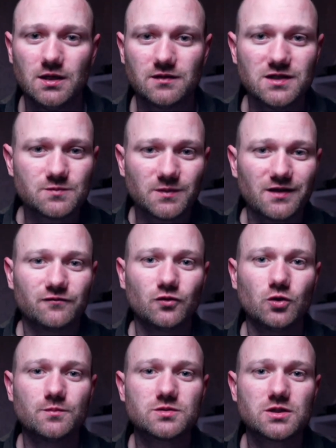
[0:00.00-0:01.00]
These
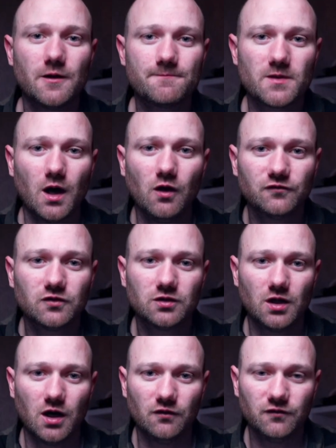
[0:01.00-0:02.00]
platforms
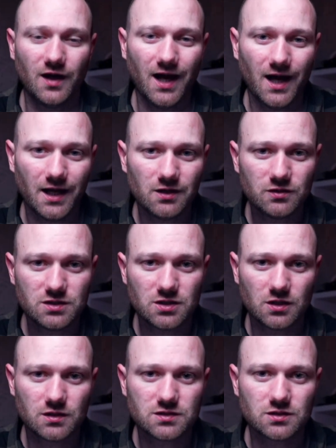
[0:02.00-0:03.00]
often offer higher
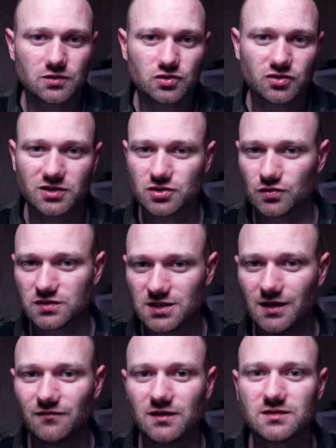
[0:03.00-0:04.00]
returns than traditional
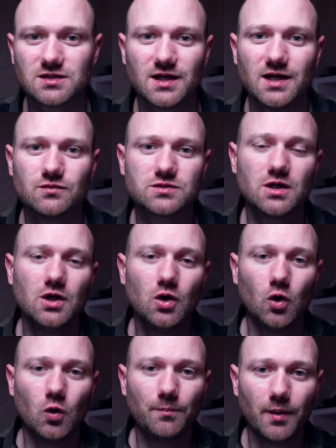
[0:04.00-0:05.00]
savings accounts
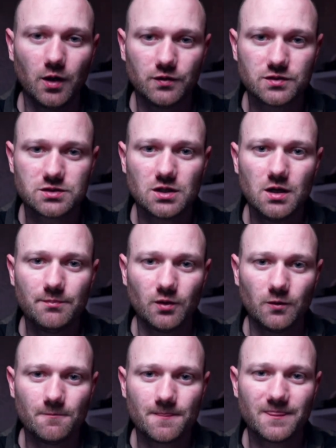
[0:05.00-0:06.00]
or bonds,
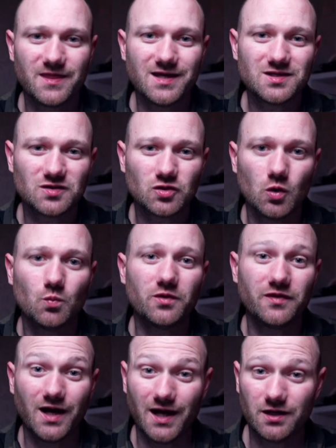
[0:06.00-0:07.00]
but they can come
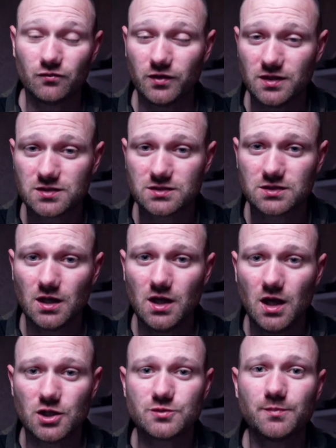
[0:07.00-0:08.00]
with higher risks
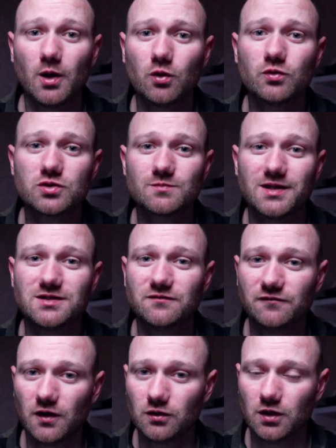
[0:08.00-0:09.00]
as borrowers may
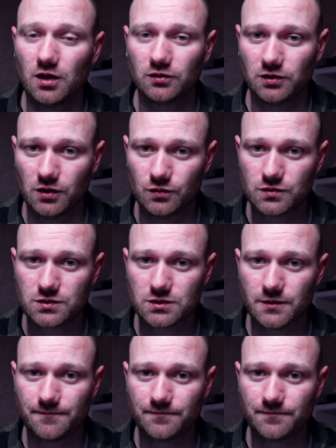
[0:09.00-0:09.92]
default on loans.